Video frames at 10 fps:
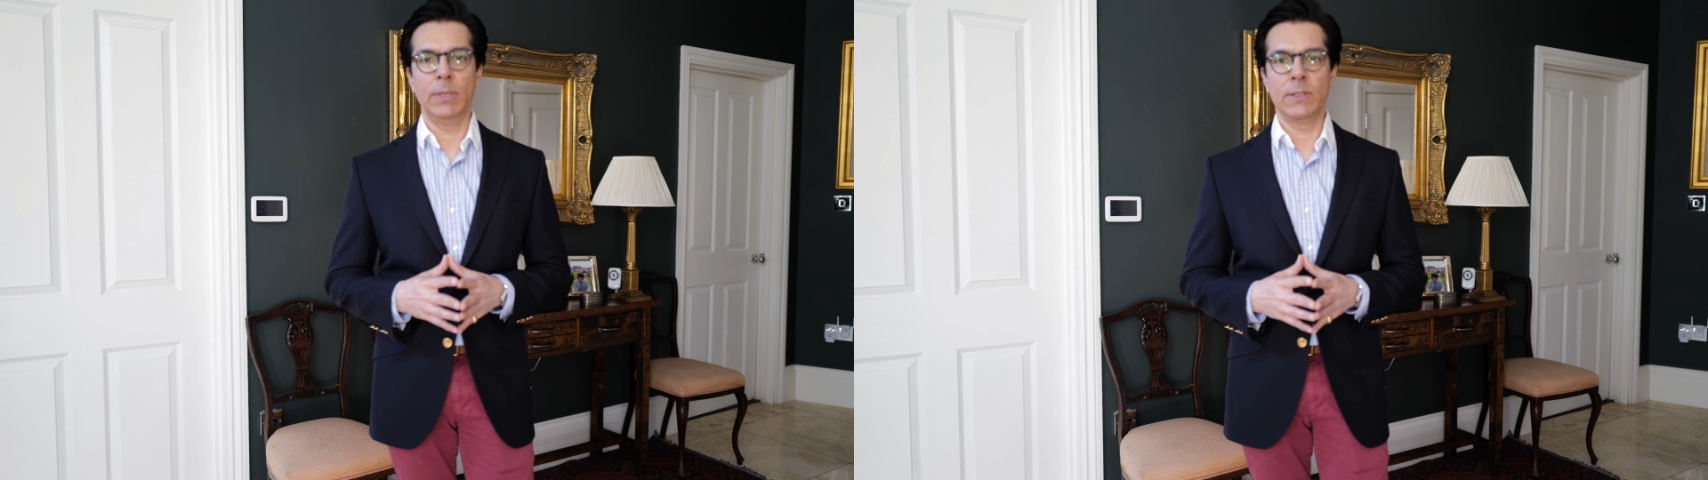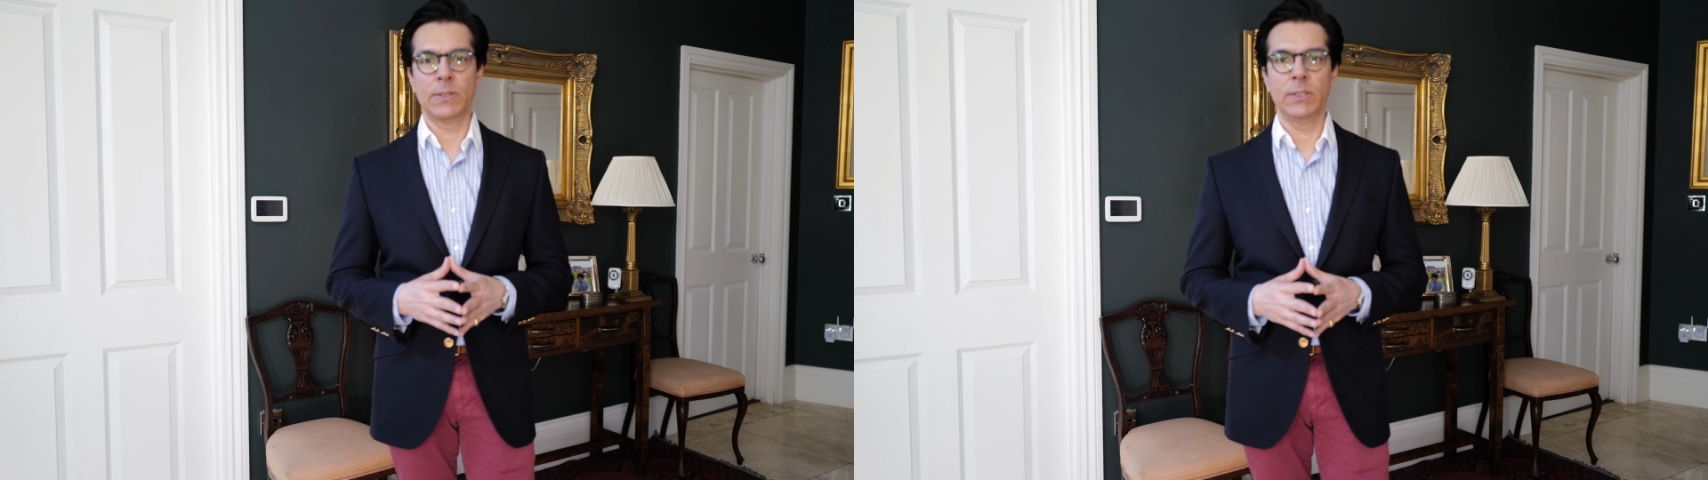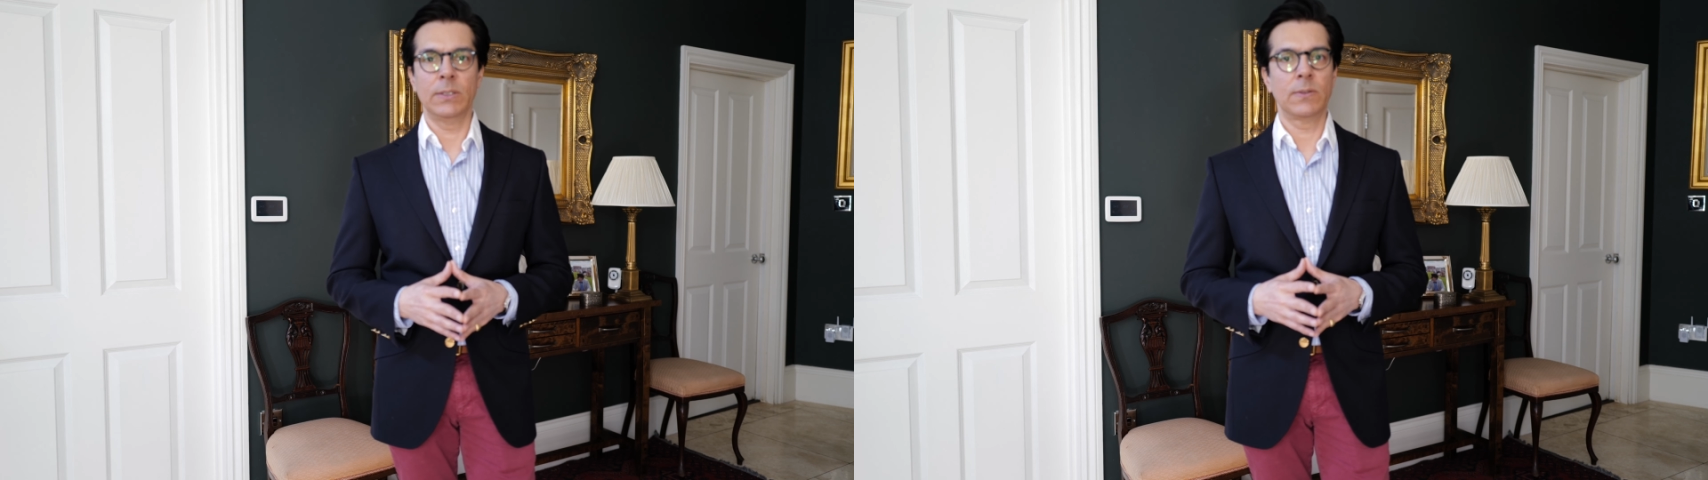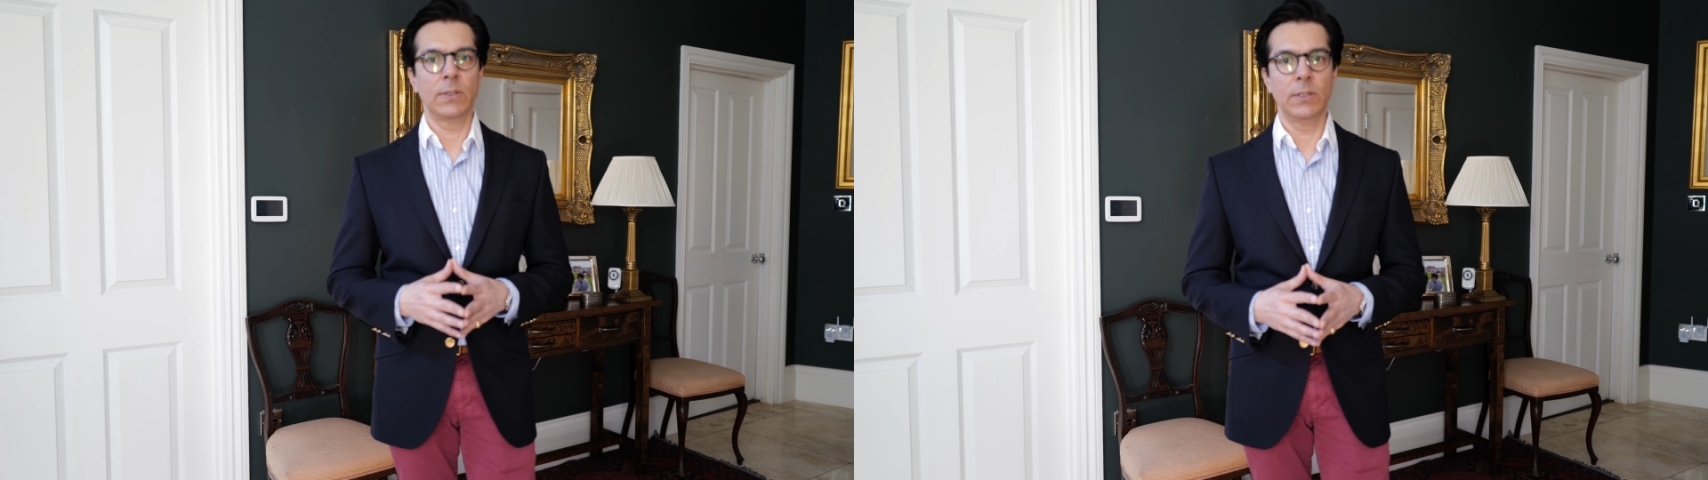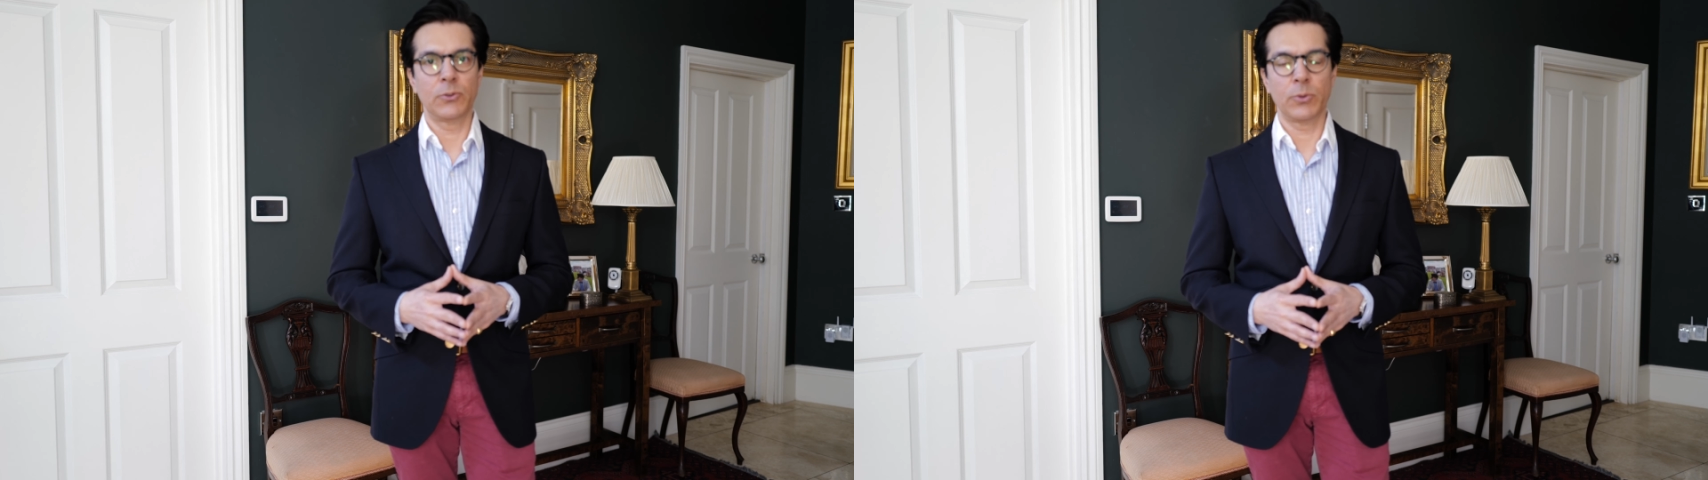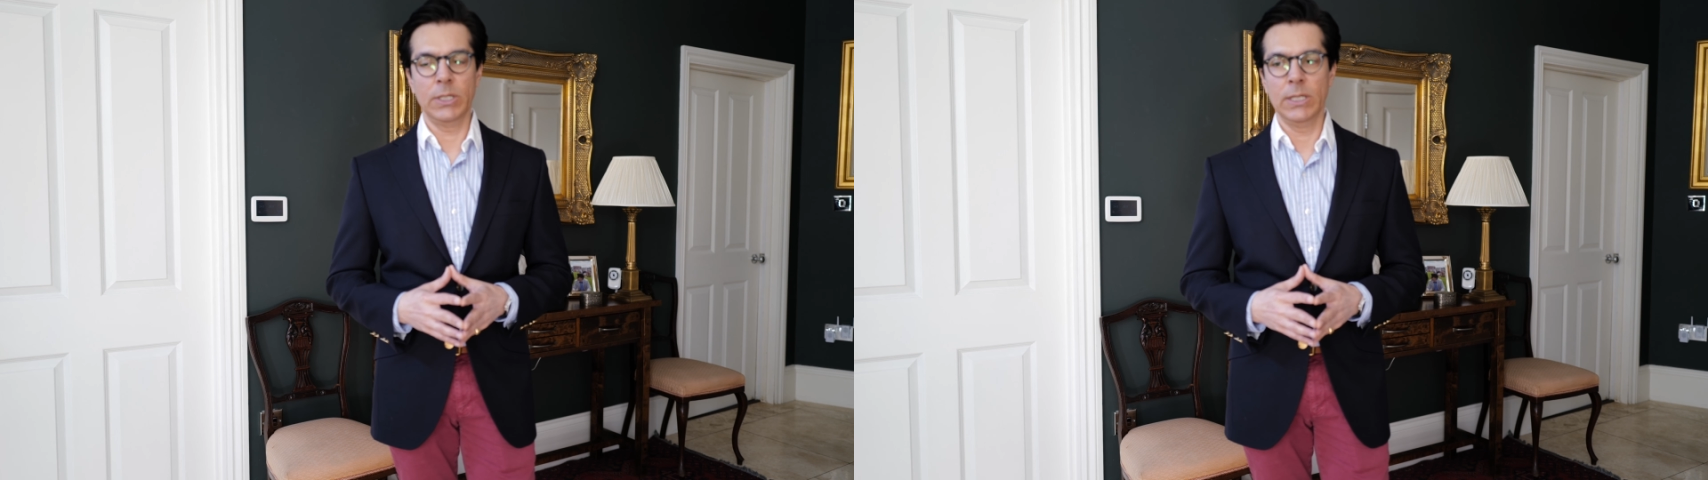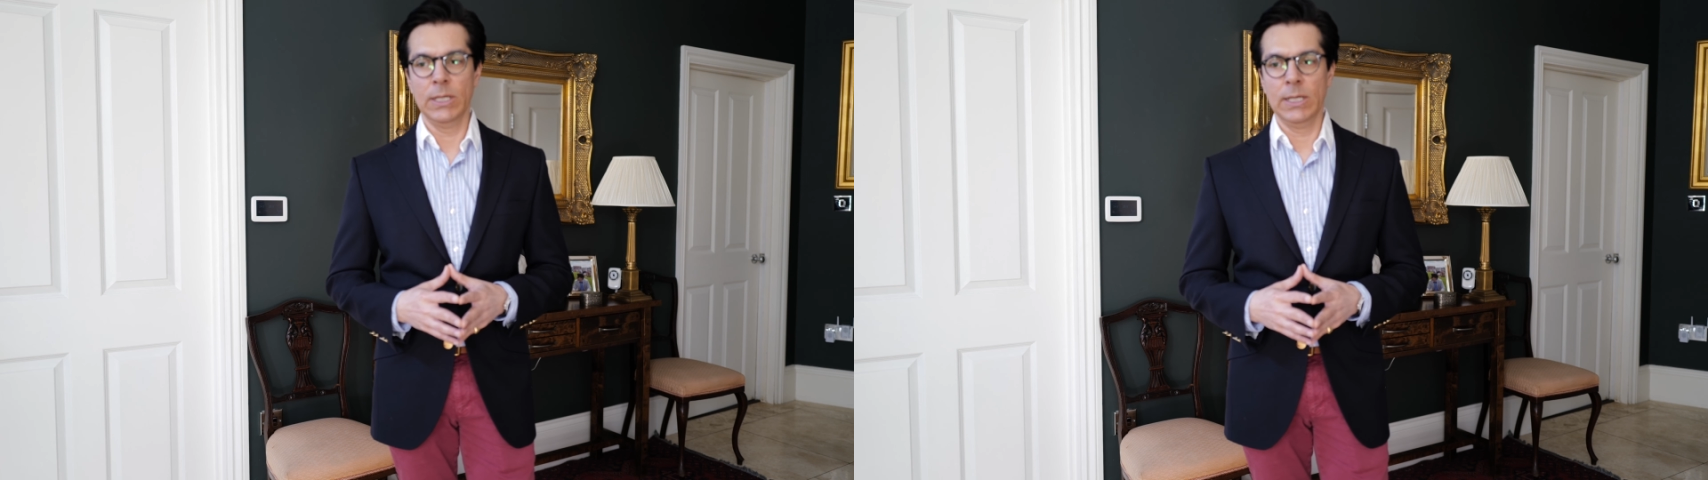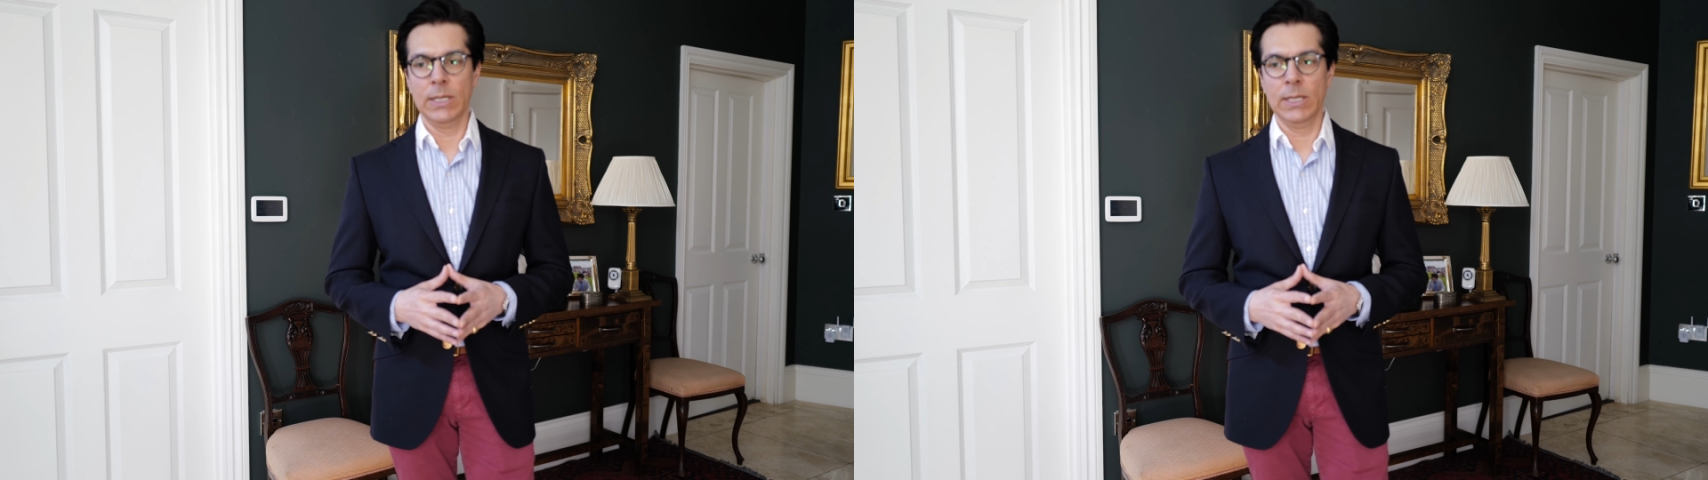medicine and surgery.